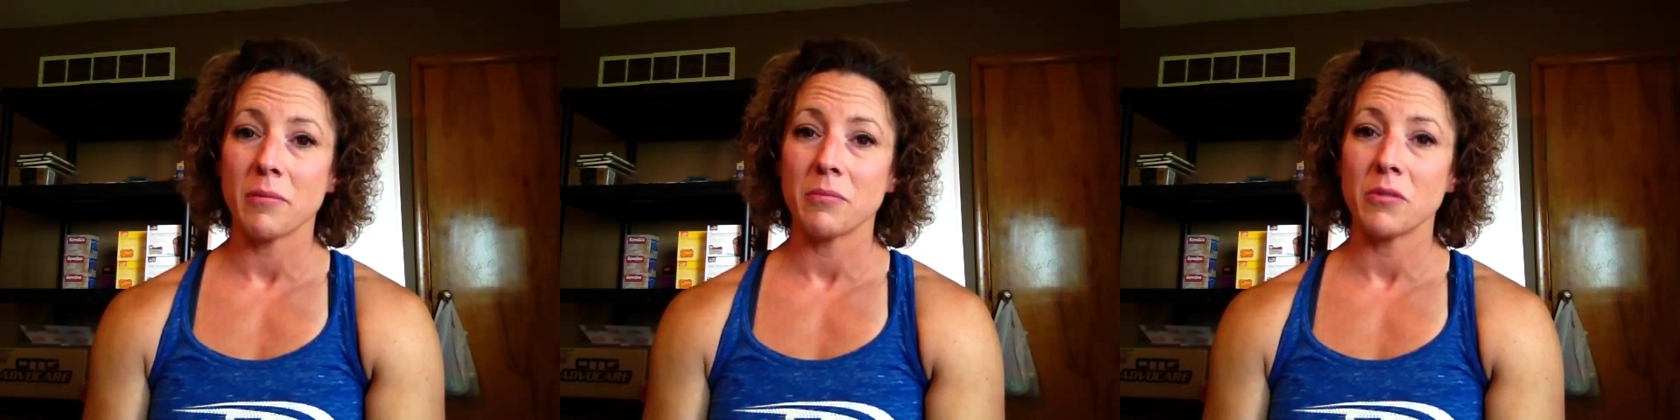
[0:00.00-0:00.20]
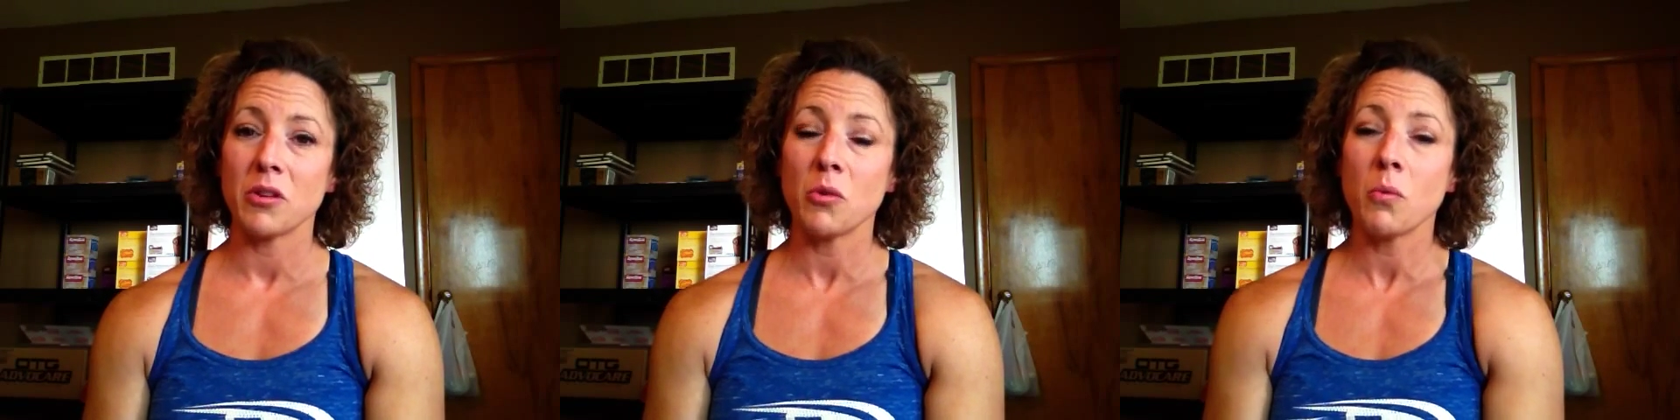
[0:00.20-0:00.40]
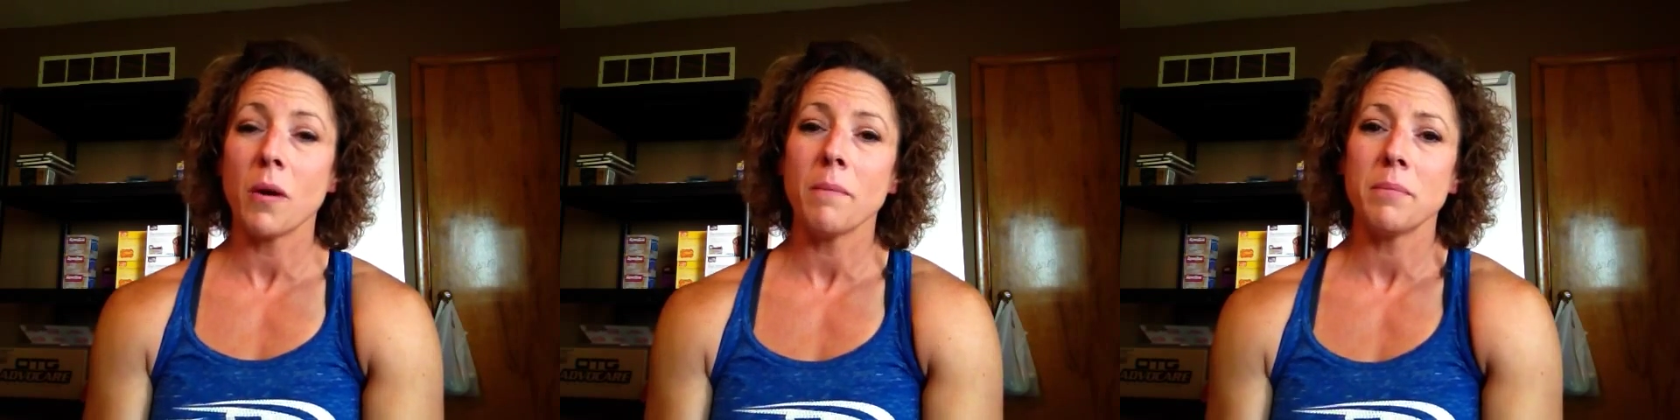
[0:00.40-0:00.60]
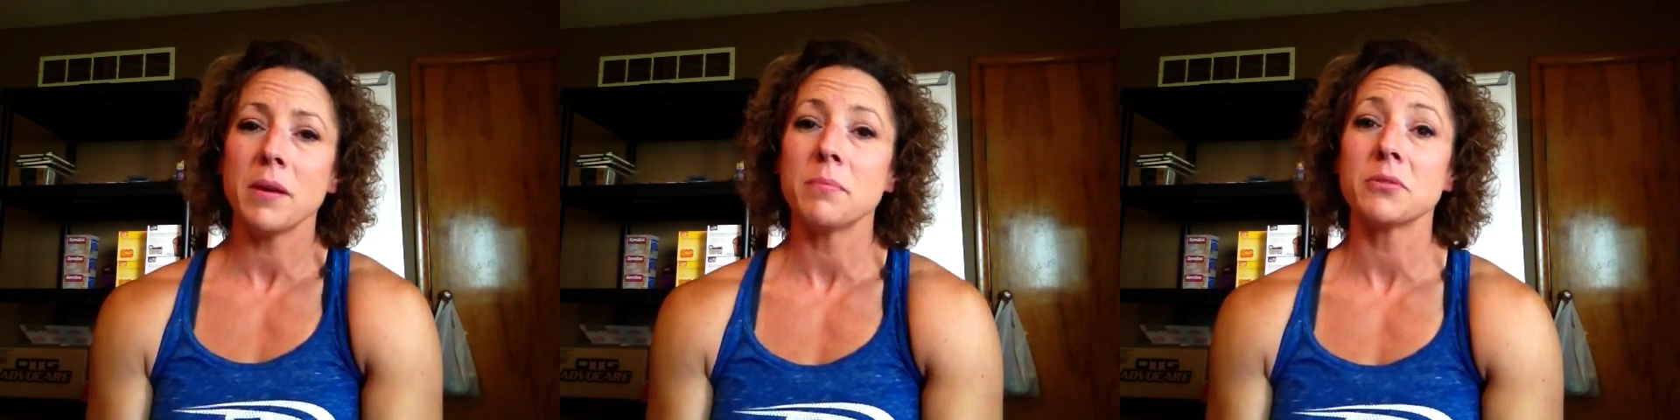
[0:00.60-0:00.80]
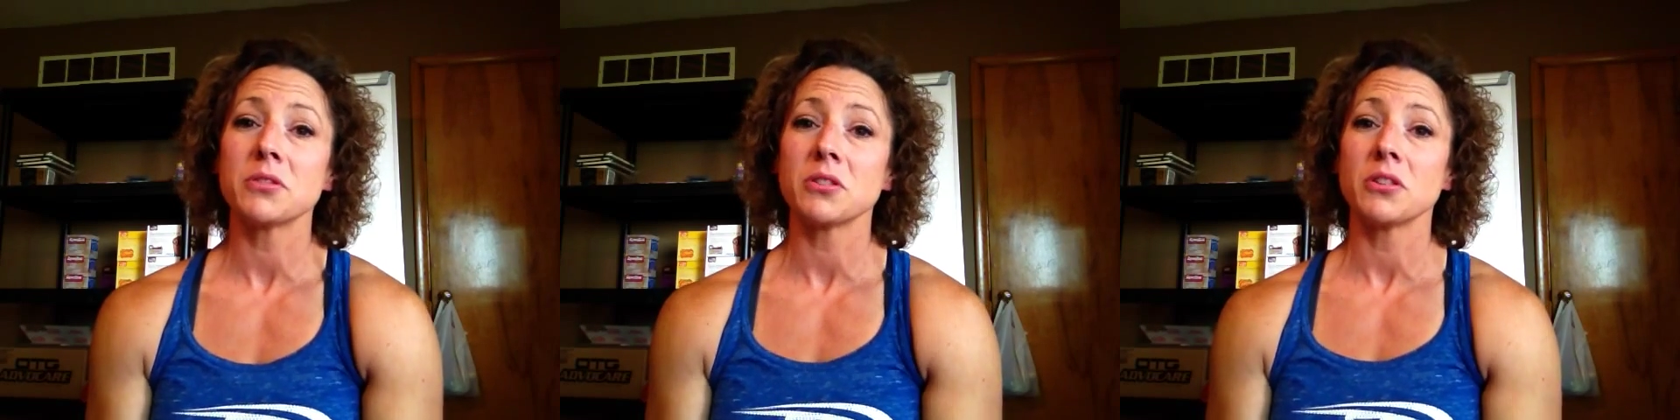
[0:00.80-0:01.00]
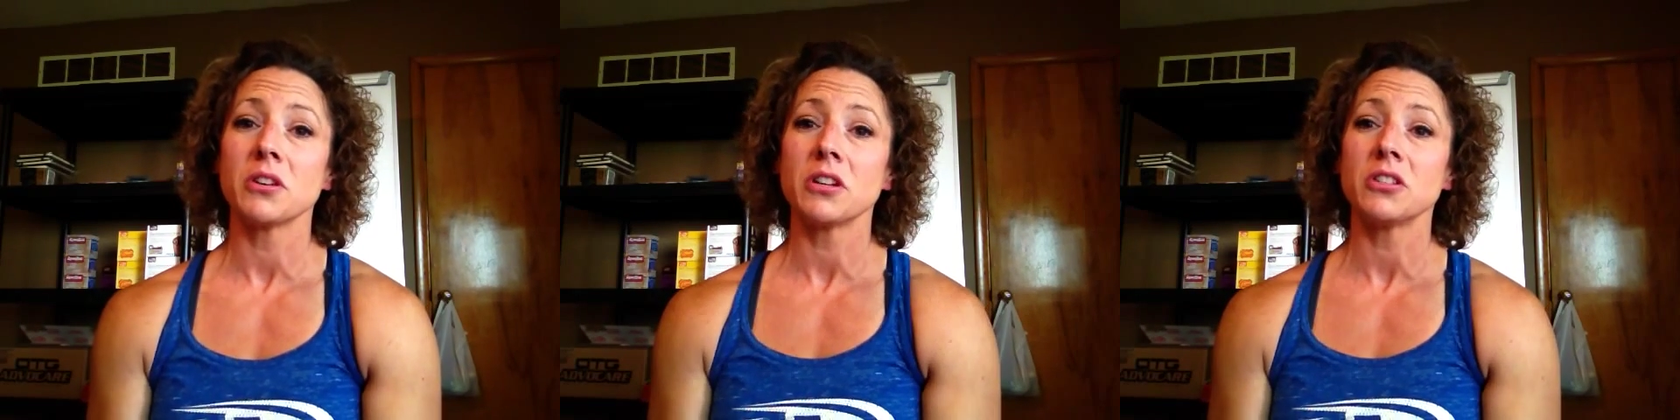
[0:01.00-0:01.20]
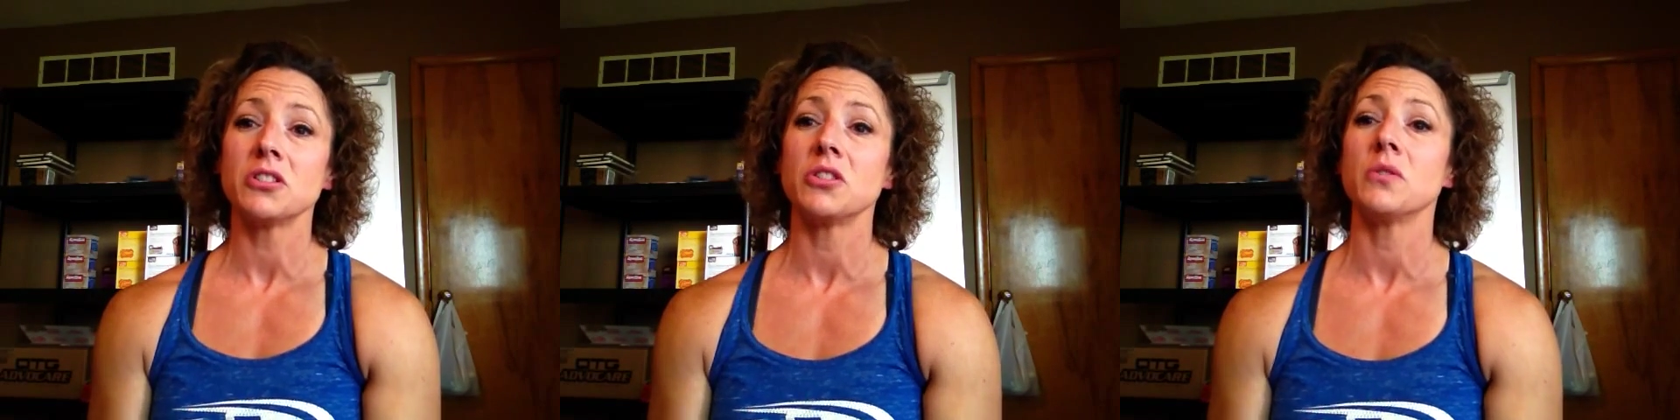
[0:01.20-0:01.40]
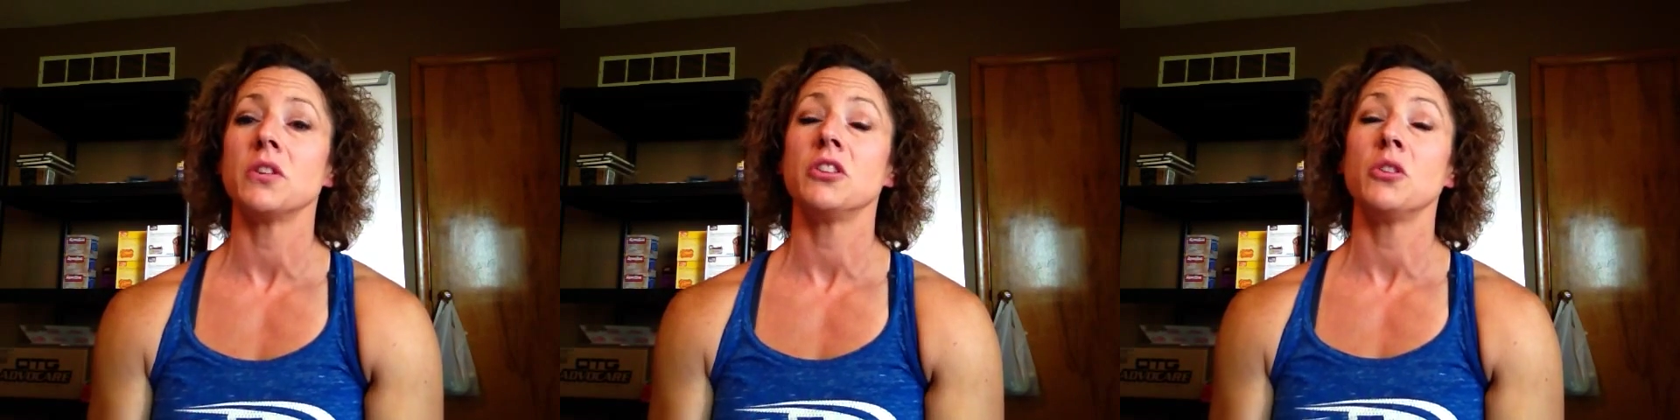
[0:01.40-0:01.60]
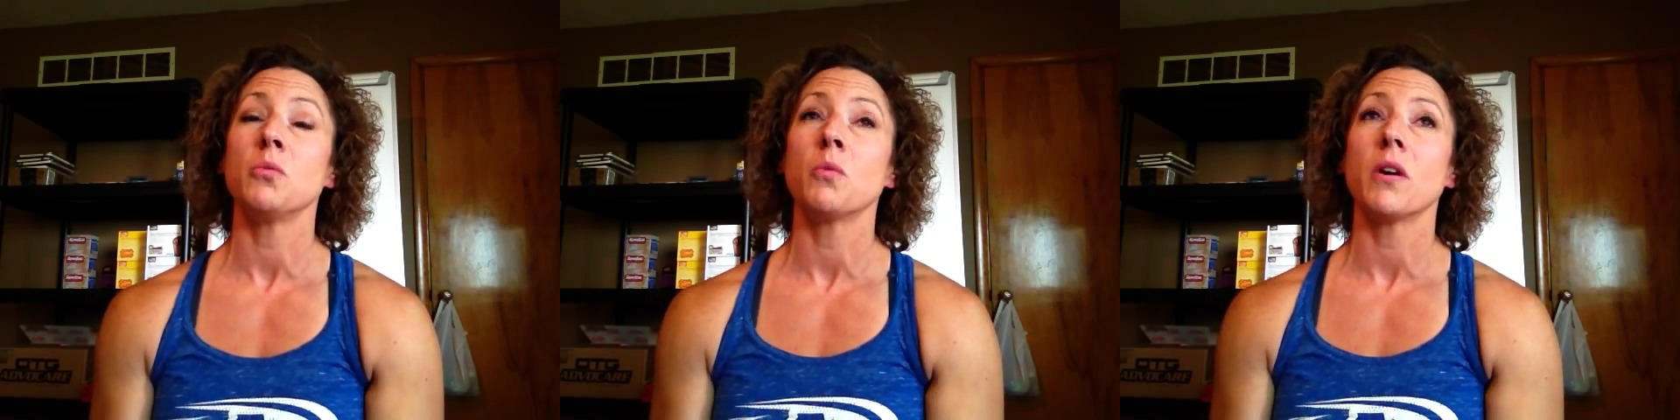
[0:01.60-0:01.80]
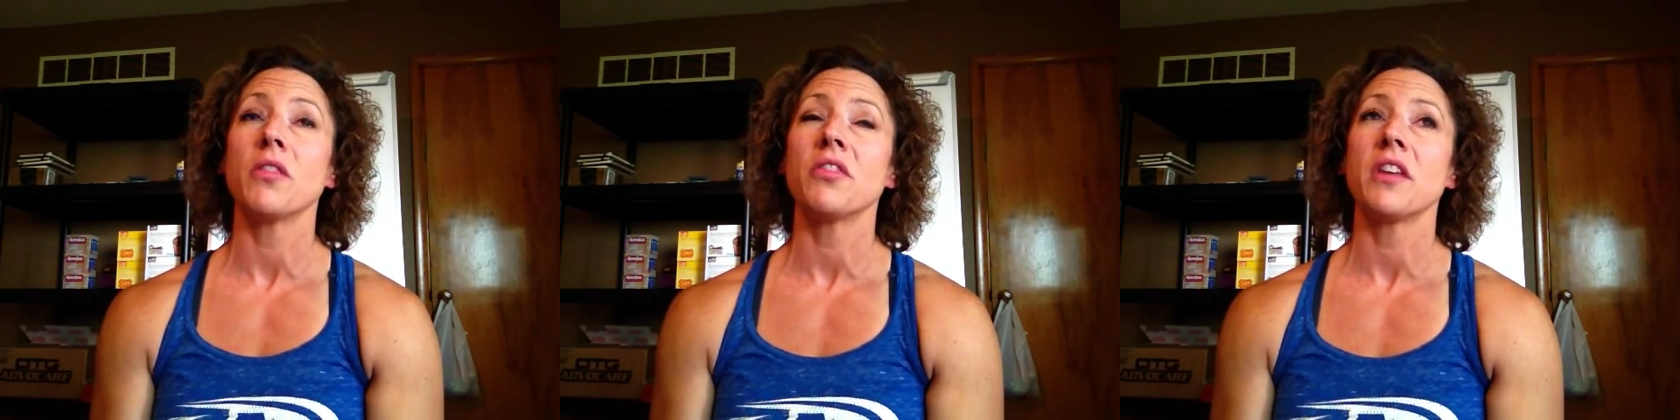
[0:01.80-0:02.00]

You want people to look at you, and you want